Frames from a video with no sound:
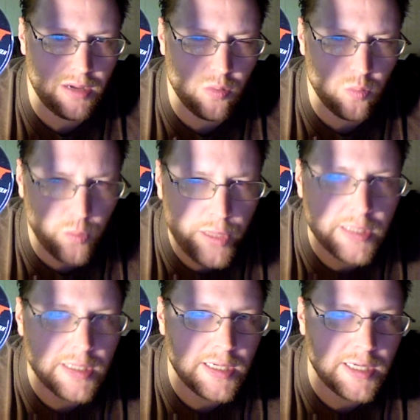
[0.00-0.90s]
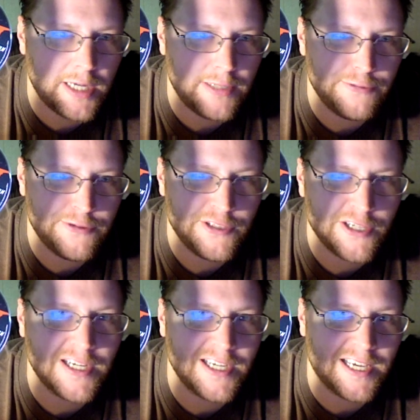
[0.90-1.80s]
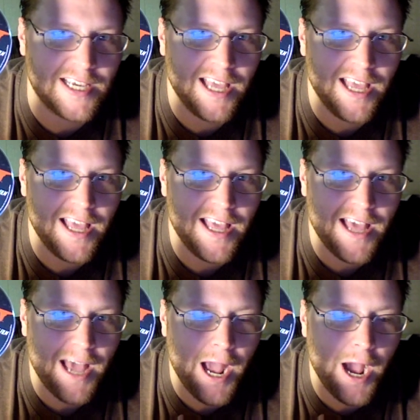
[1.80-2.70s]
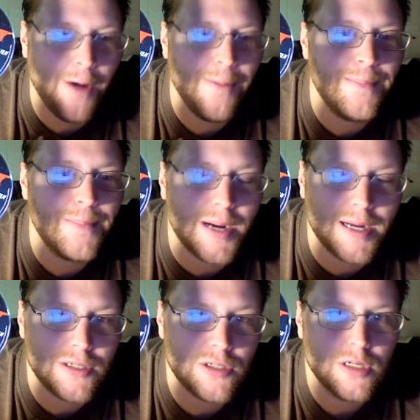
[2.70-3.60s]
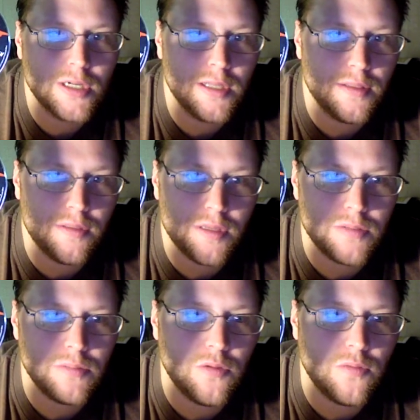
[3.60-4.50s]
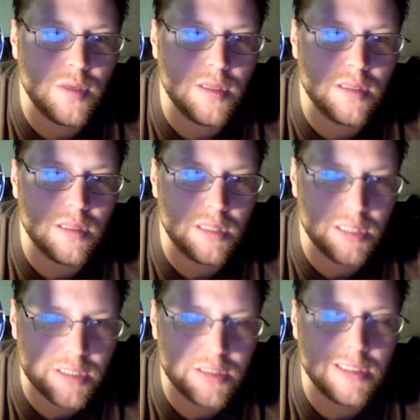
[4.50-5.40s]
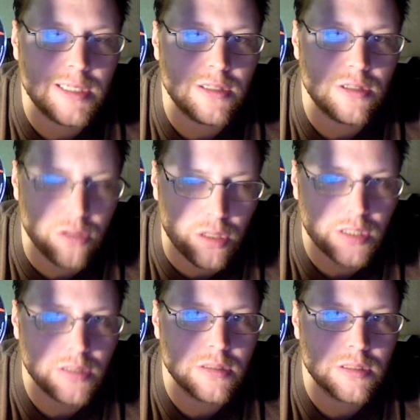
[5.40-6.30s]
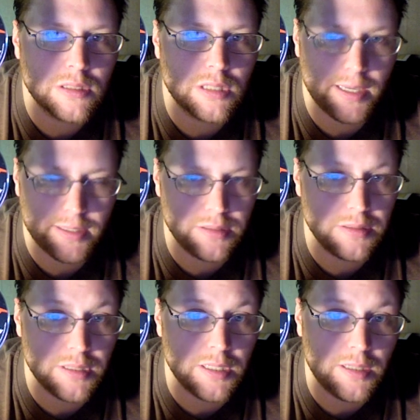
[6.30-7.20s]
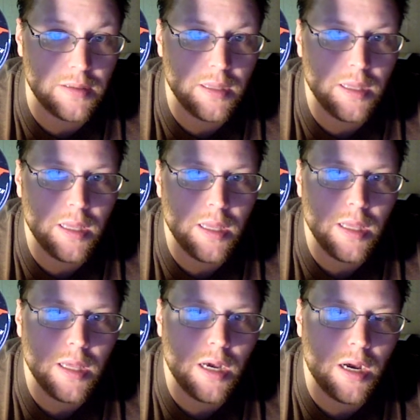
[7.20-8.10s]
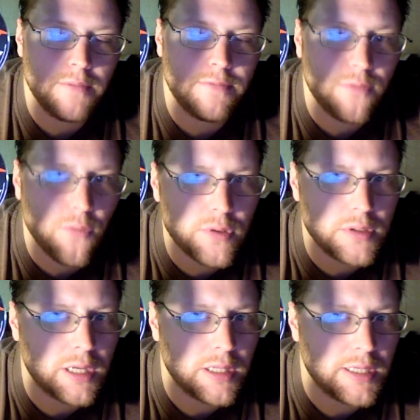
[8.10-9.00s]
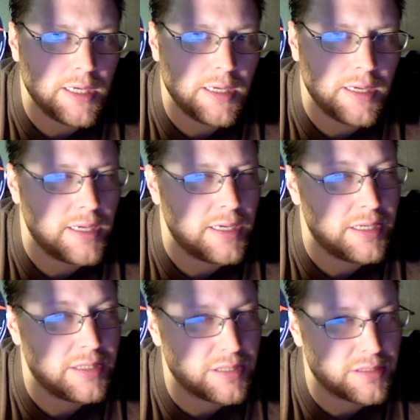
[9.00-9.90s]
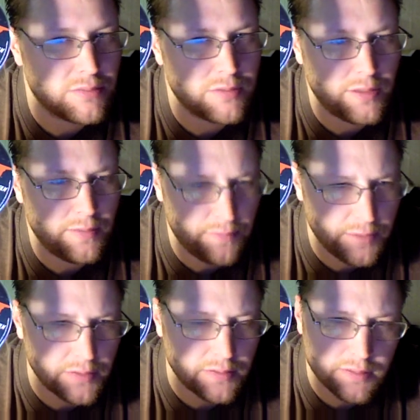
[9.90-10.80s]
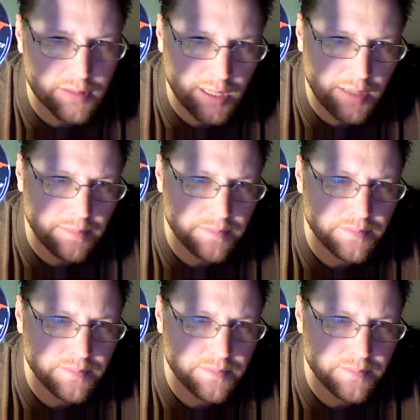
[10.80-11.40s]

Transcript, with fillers: really kind of stunning how much this movie literally looks like Sin City. Unfortunately, it doesn't really feel the same.